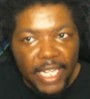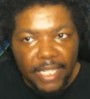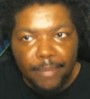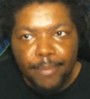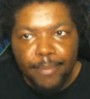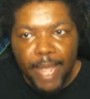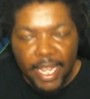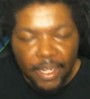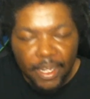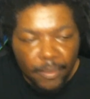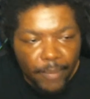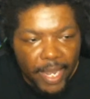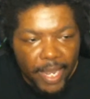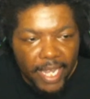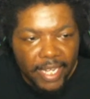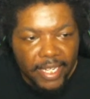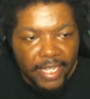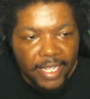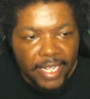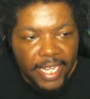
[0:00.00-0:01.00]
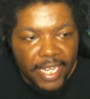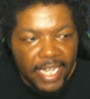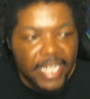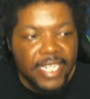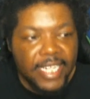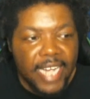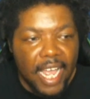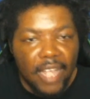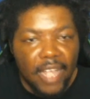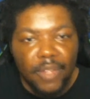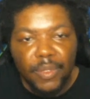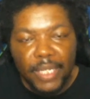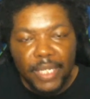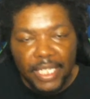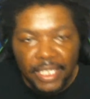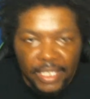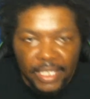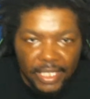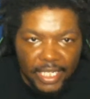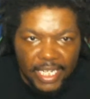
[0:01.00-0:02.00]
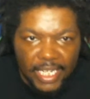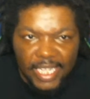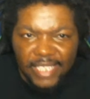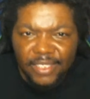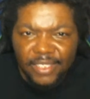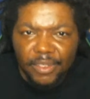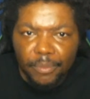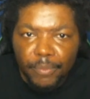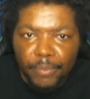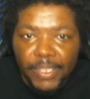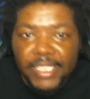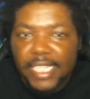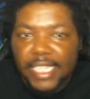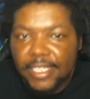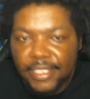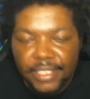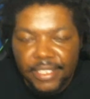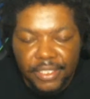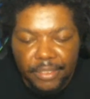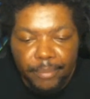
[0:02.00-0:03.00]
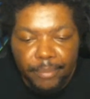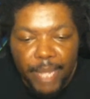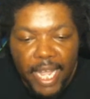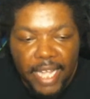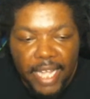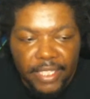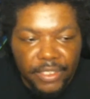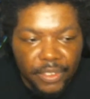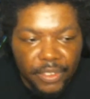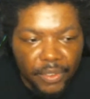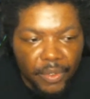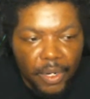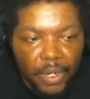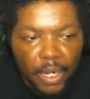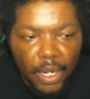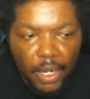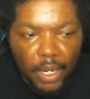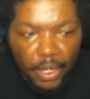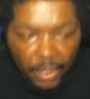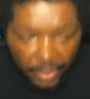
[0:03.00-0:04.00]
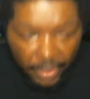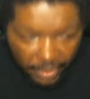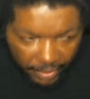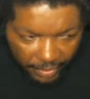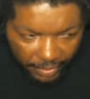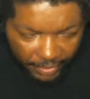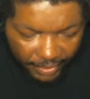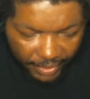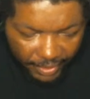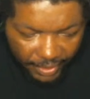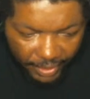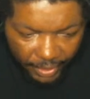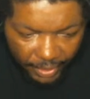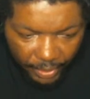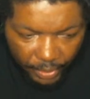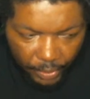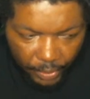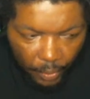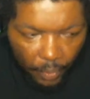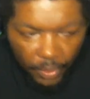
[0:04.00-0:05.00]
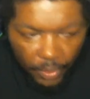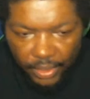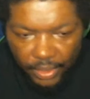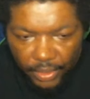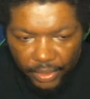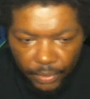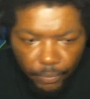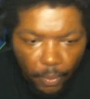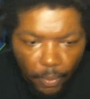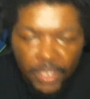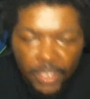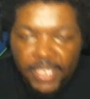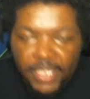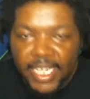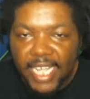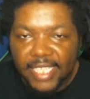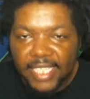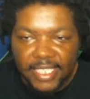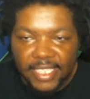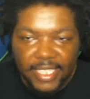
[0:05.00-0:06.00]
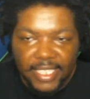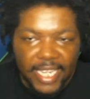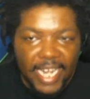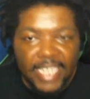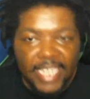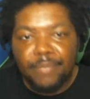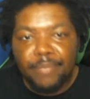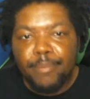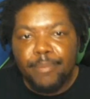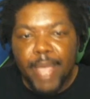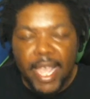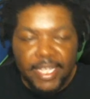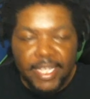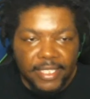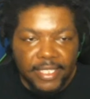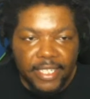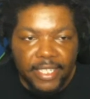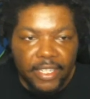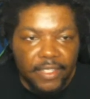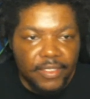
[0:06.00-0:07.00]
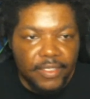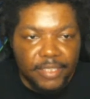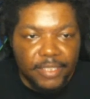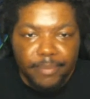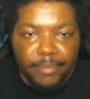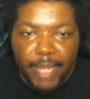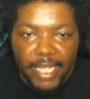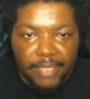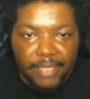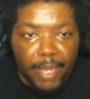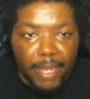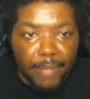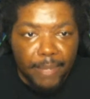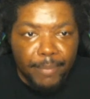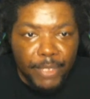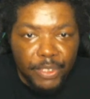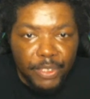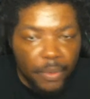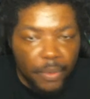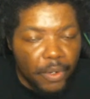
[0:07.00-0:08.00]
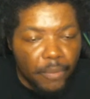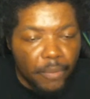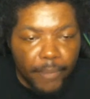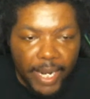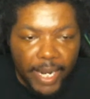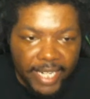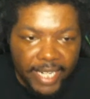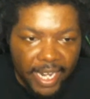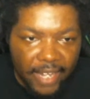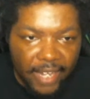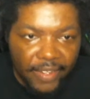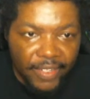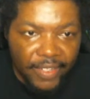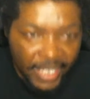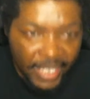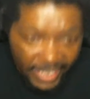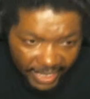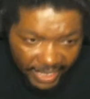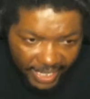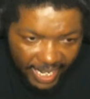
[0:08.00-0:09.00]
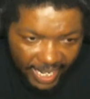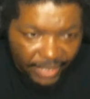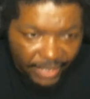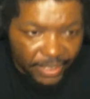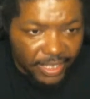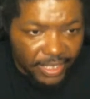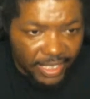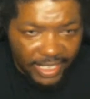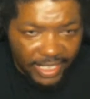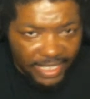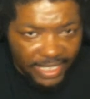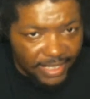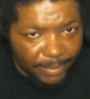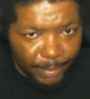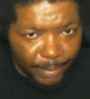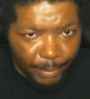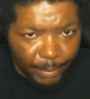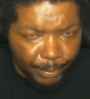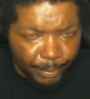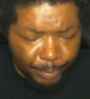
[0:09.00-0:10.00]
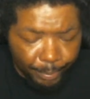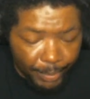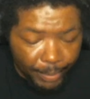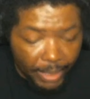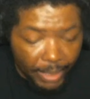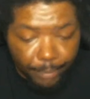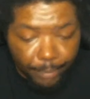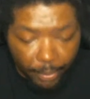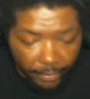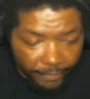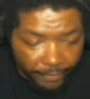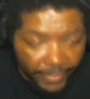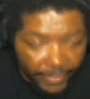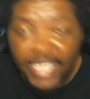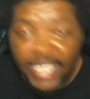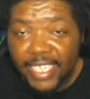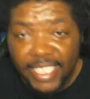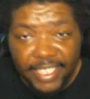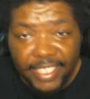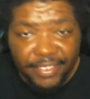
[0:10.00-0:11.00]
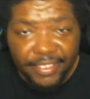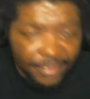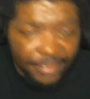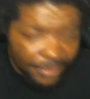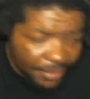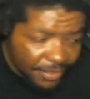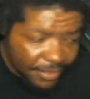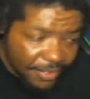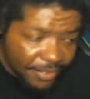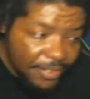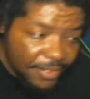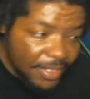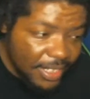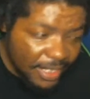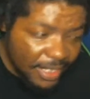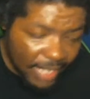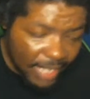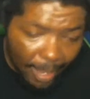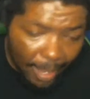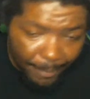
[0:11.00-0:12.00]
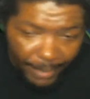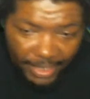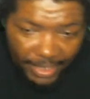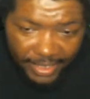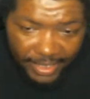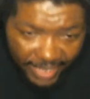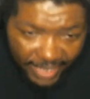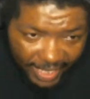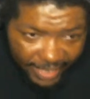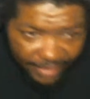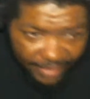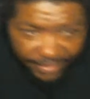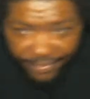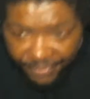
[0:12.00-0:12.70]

to back away, and now in your recesses of your mind, you Rolodexing any bad scenario this man might be doing right now, and you could easily be preventing it. I mean, it's like